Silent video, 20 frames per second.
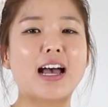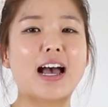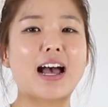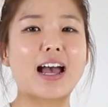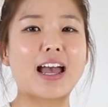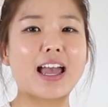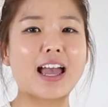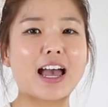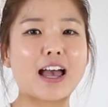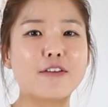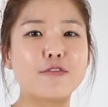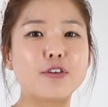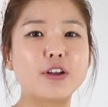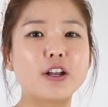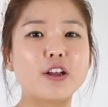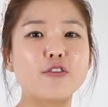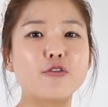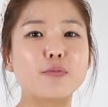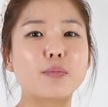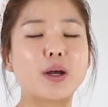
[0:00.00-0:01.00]
I have
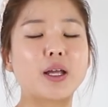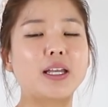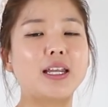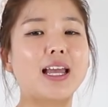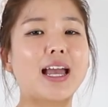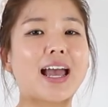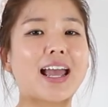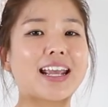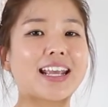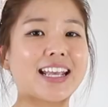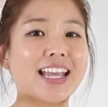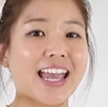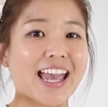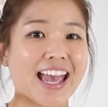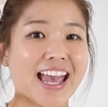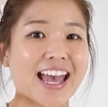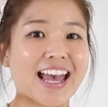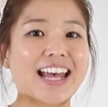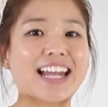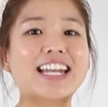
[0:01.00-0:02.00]
enough money, I
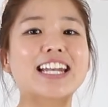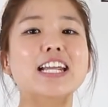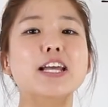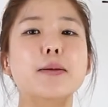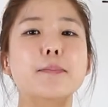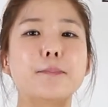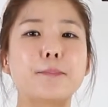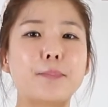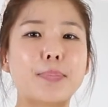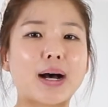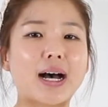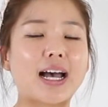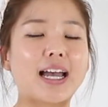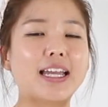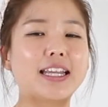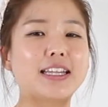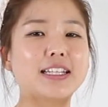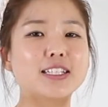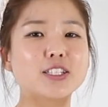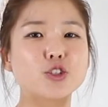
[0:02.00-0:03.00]
can
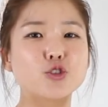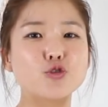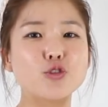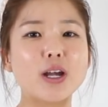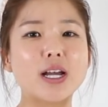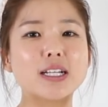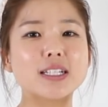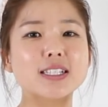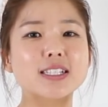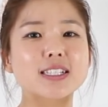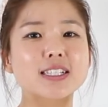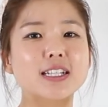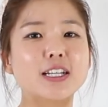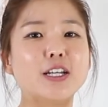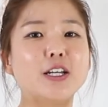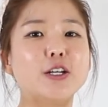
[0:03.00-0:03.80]
buy this dress.